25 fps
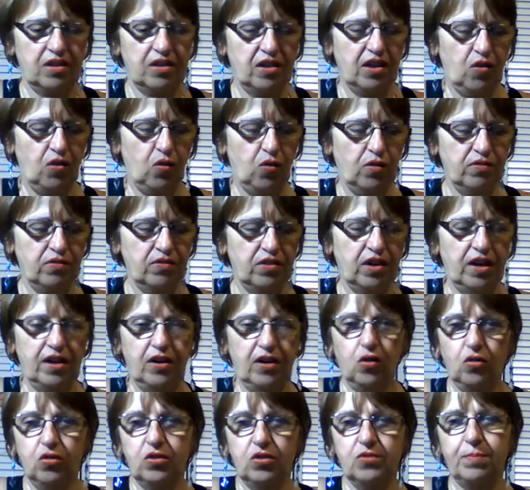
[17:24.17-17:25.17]
or I
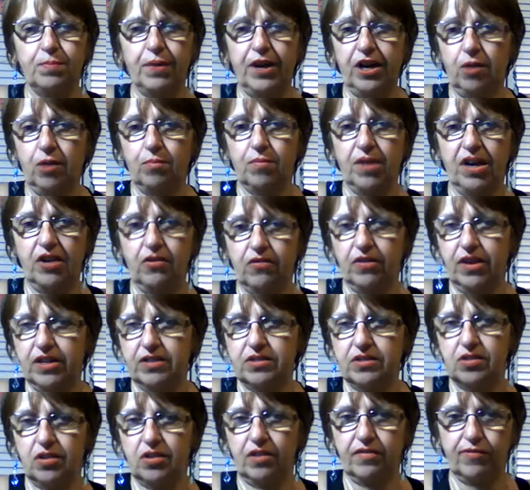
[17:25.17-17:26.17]
go to pick up my
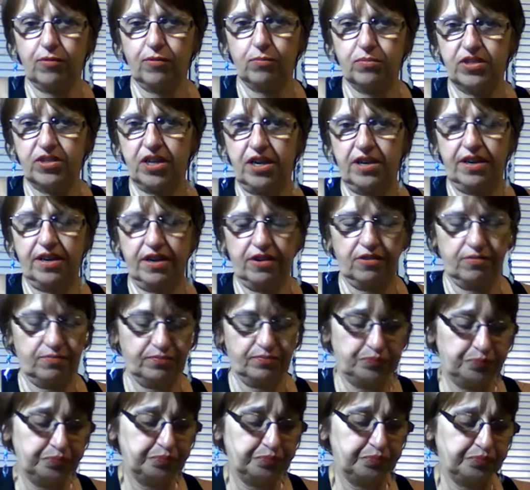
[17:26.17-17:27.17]
grandson from daycare.
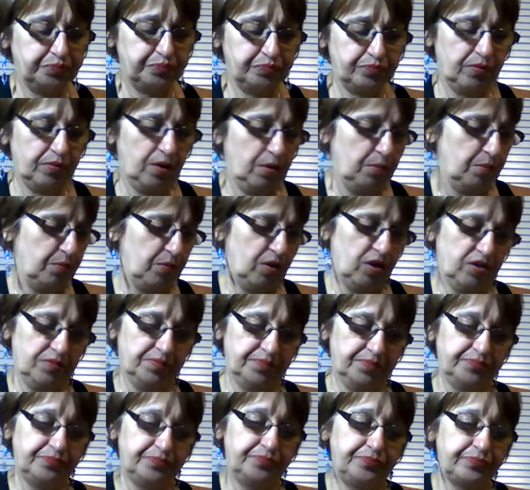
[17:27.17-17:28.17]
But
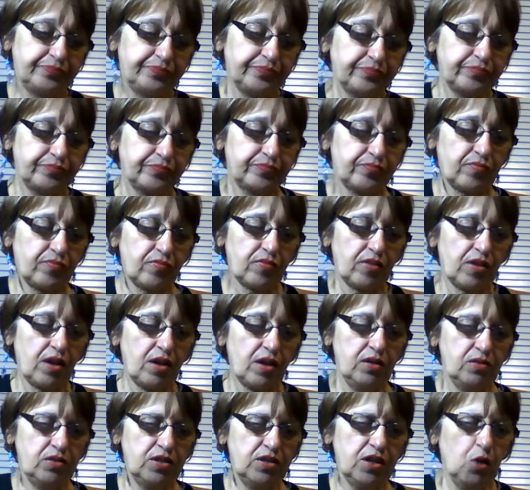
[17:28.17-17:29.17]

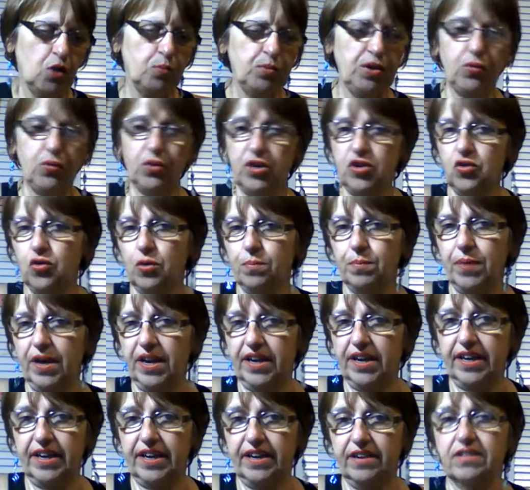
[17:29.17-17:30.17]
tell me what you're
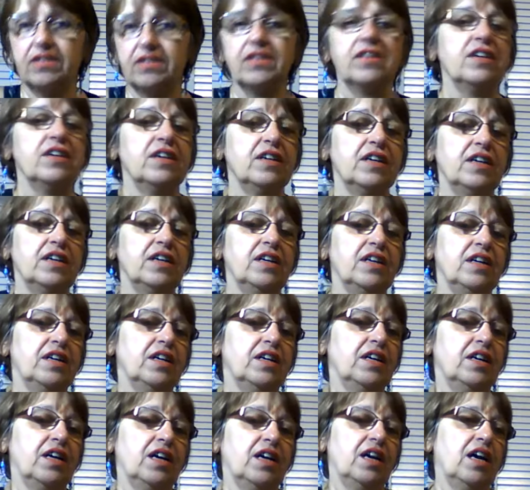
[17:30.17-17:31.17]
making.
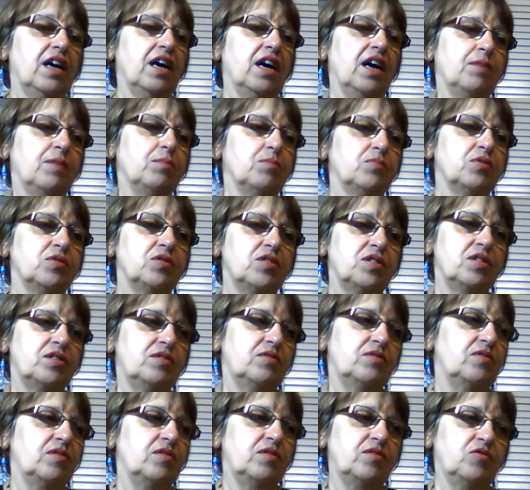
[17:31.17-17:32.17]
I'm
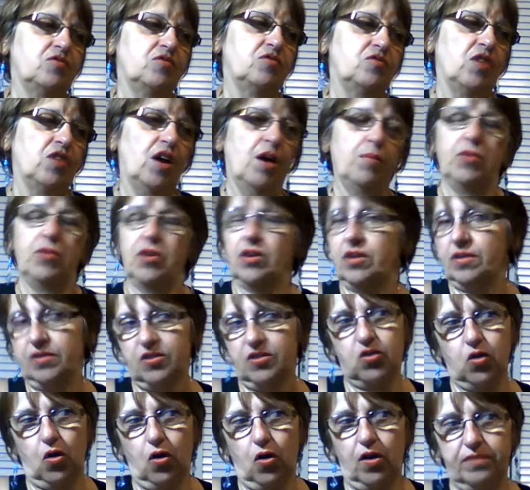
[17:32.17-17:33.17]
going to
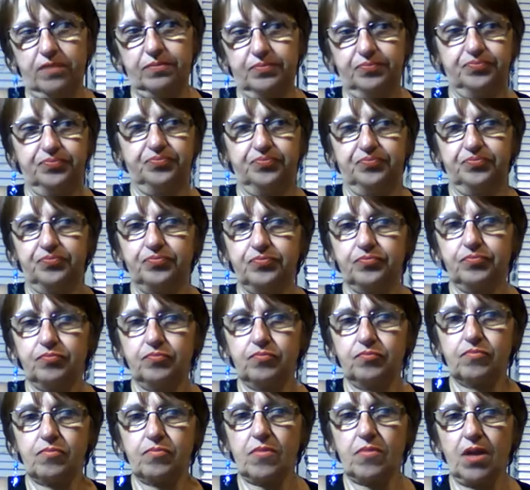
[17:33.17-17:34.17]
start
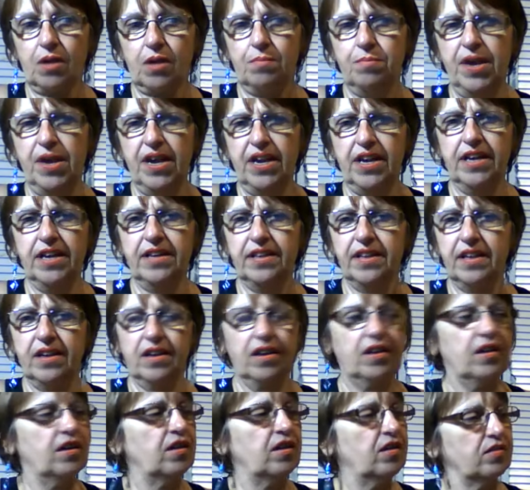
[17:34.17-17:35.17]
making
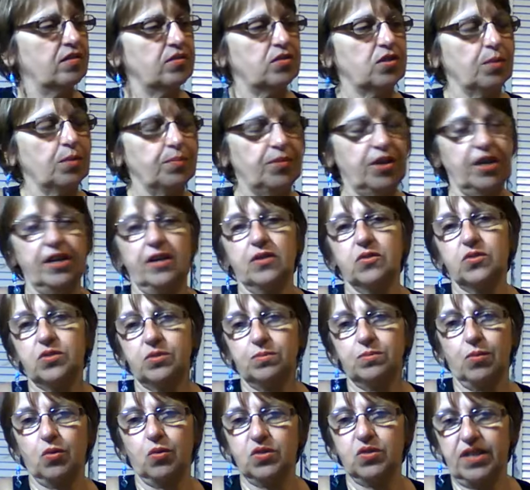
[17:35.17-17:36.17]
something else,
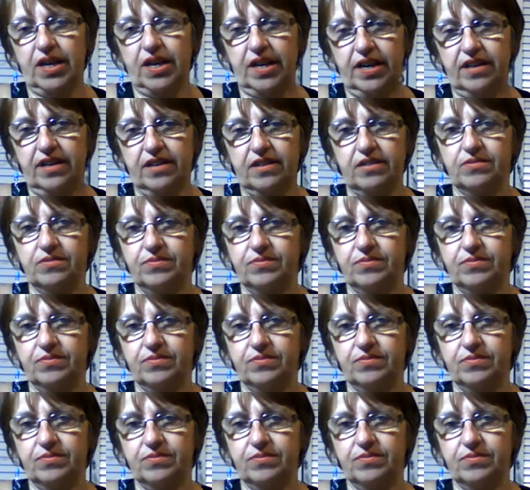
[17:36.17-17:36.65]
Mosaic,